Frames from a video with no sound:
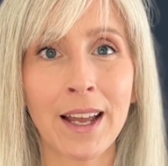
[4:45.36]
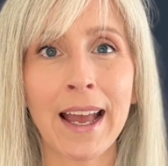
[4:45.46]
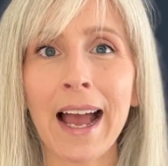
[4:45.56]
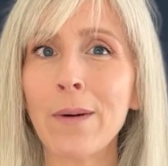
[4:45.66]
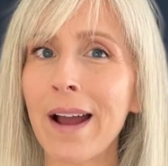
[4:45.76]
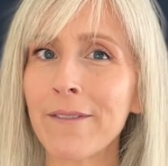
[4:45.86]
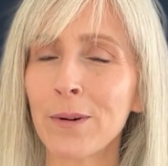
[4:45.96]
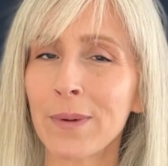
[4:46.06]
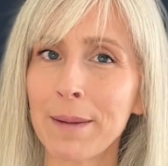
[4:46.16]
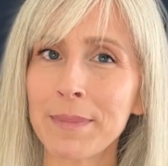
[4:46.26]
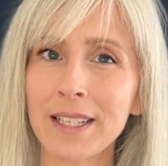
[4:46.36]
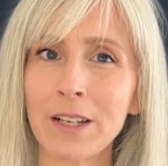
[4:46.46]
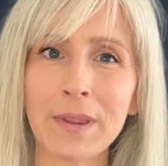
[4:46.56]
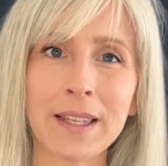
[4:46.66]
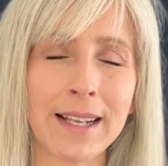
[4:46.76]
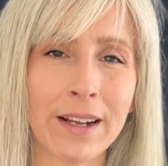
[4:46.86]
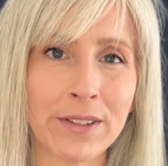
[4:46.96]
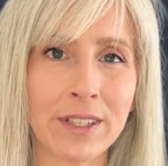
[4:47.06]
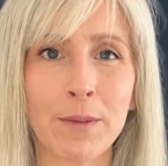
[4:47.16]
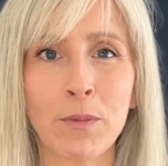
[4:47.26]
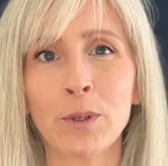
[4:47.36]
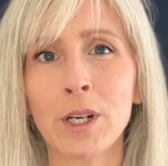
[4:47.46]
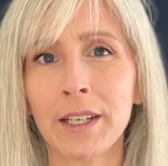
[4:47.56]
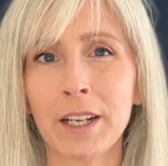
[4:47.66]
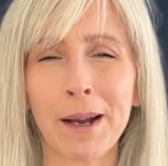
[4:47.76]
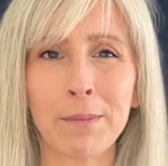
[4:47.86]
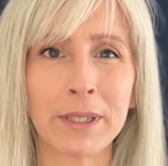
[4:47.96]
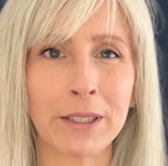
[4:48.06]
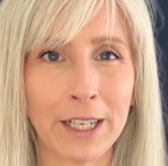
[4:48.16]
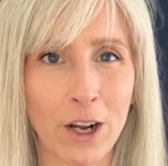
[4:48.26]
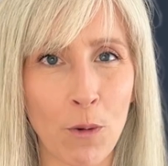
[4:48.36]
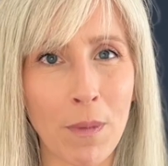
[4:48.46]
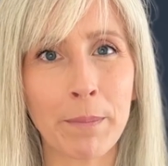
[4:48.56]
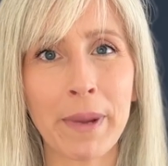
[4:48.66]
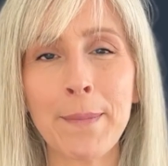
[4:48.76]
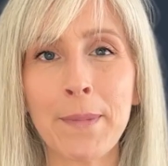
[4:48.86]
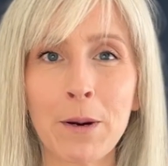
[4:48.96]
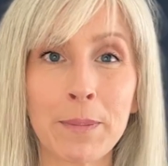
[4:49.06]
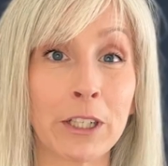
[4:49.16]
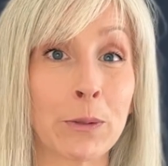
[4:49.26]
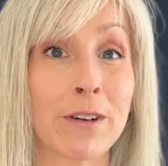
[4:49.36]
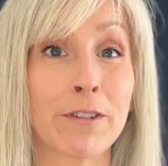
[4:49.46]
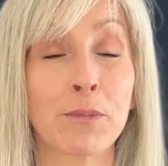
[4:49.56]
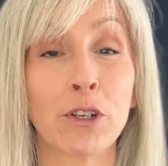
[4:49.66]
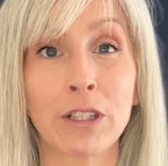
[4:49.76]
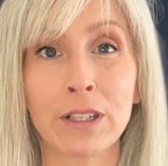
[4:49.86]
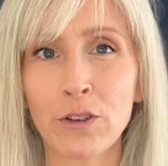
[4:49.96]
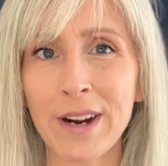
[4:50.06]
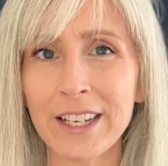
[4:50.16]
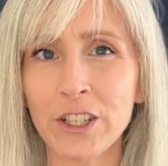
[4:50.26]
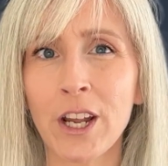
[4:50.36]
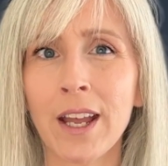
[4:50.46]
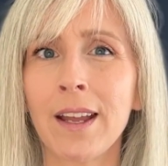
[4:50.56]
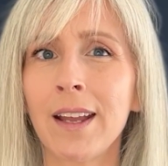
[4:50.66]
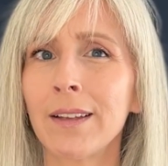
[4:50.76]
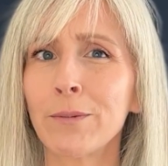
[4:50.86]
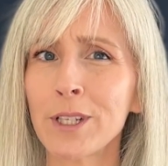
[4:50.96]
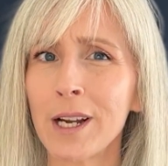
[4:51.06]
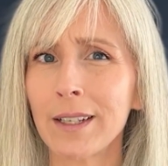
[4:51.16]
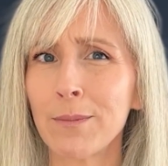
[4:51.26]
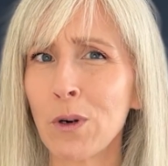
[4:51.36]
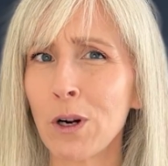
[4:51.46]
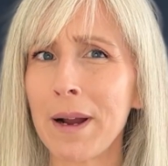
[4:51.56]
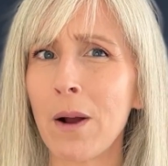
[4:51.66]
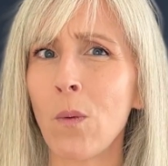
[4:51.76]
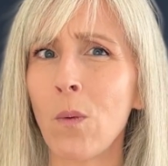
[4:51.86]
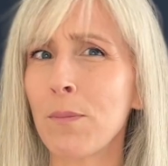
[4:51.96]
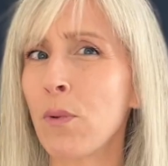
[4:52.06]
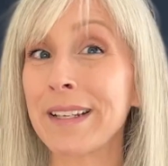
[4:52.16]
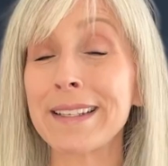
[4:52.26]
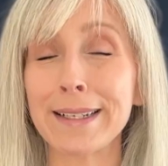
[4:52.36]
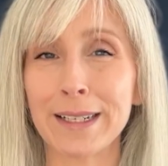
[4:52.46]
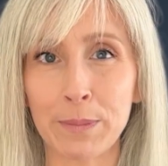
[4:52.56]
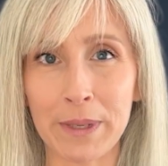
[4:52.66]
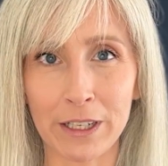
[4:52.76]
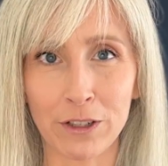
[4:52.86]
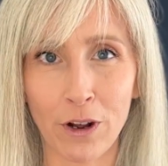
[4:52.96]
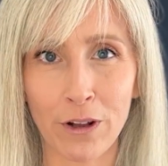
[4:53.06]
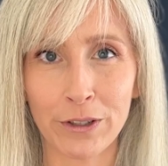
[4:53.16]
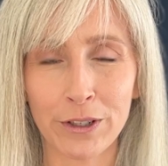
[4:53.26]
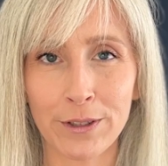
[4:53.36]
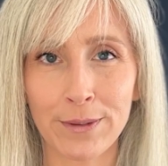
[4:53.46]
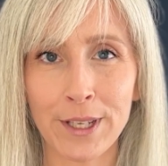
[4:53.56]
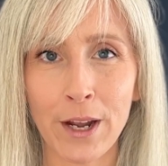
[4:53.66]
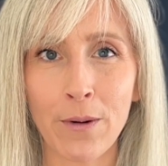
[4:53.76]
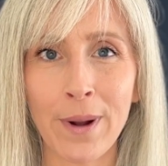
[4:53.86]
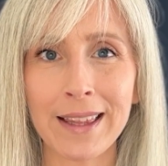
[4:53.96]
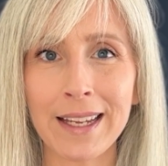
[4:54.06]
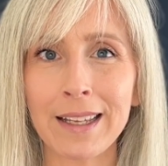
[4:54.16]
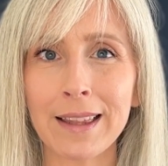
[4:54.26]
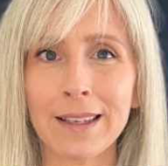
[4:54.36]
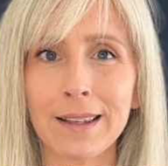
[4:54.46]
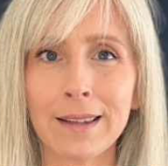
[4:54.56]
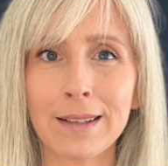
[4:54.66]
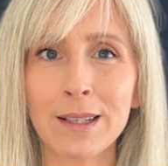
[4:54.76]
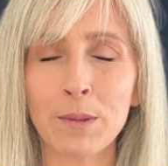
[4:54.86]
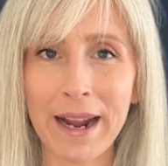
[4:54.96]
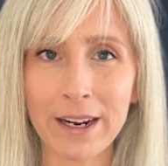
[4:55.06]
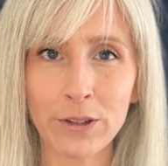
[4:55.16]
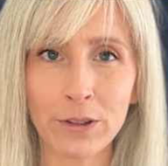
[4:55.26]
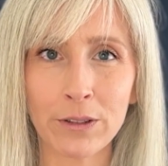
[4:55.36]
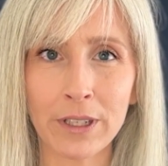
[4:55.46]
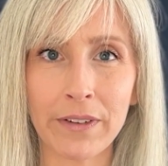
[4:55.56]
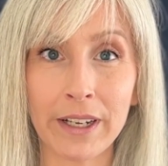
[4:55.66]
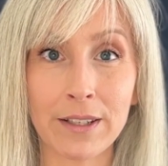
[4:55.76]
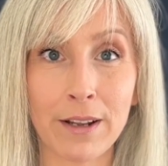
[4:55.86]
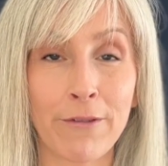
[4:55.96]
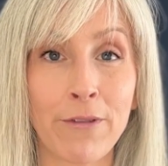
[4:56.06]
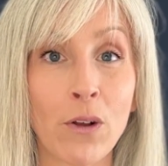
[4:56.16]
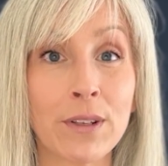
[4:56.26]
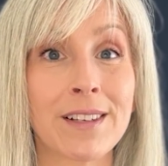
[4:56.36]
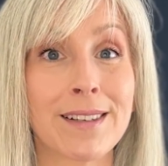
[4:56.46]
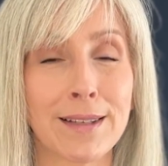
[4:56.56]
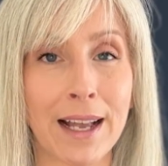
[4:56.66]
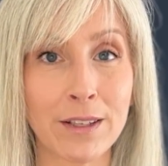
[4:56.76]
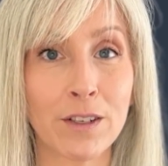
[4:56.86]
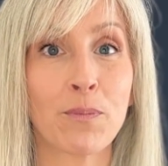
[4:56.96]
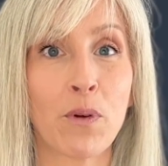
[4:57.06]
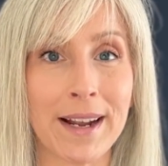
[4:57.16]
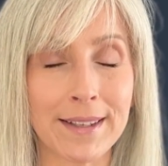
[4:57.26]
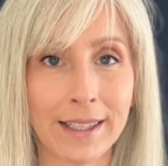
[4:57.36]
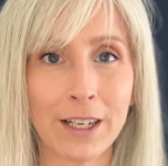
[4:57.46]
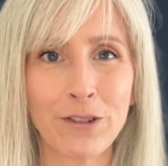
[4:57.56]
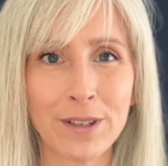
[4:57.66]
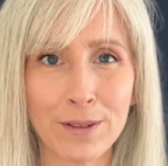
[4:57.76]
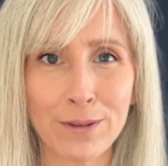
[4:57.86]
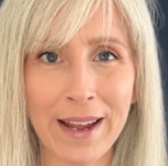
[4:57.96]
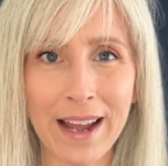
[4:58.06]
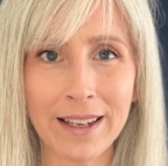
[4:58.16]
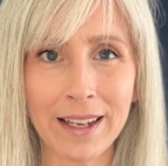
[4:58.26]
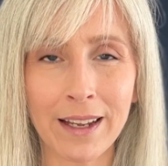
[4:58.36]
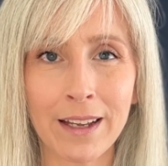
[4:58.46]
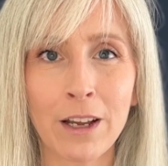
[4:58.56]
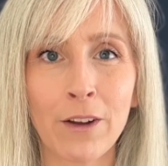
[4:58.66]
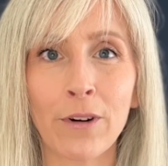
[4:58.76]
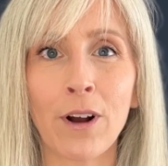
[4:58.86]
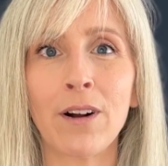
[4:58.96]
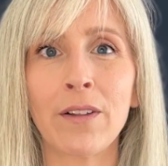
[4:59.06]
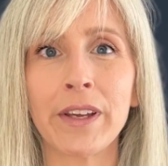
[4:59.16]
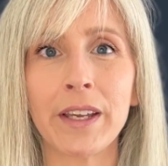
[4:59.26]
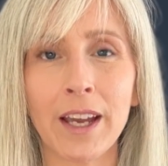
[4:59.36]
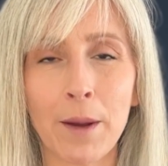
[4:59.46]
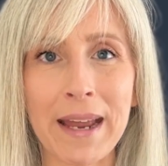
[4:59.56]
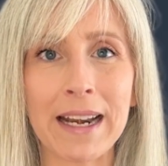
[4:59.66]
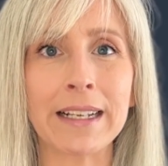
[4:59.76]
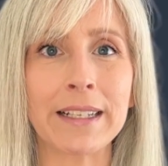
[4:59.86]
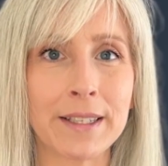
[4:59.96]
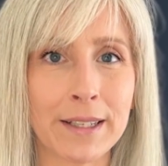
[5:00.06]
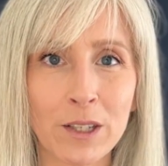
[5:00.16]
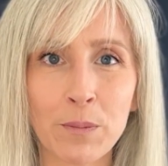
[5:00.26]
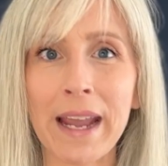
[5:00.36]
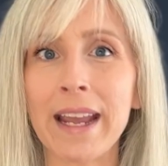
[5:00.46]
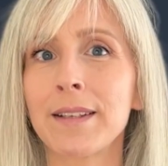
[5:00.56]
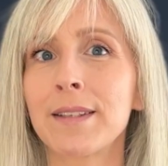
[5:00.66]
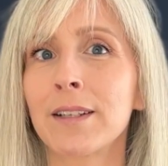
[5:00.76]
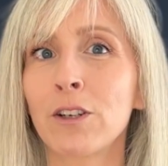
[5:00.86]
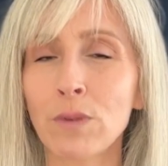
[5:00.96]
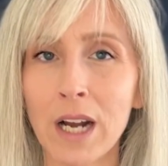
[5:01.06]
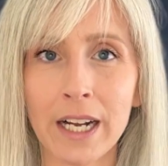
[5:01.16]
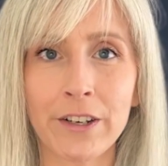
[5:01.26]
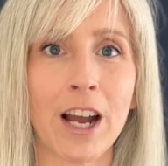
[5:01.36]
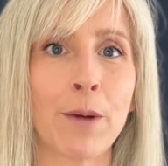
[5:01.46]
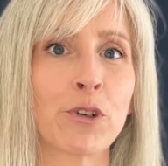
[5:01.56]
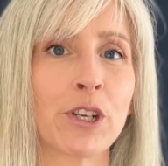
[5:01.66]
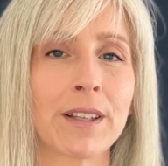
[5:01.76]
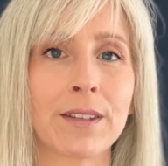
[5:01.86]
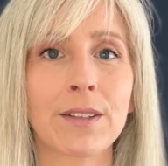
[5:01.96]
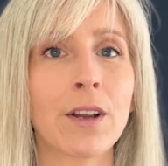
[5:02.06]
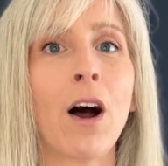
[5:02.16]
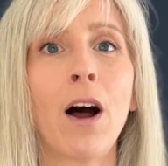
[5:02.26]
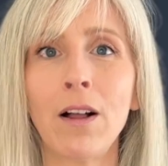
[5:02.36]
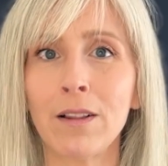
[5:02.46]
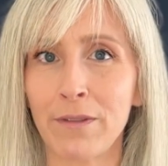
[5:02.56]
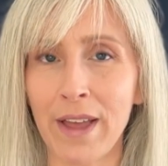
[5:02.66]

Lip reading: However, when I'm sitting with the sales team and we're talking about building a home on paper, building one from dirt and scratch, We're talking more about $1.6 million. So I think that the specs are giving us a false sense of pricing in Crystal Valley for all the amenities, the space, the garage options, all of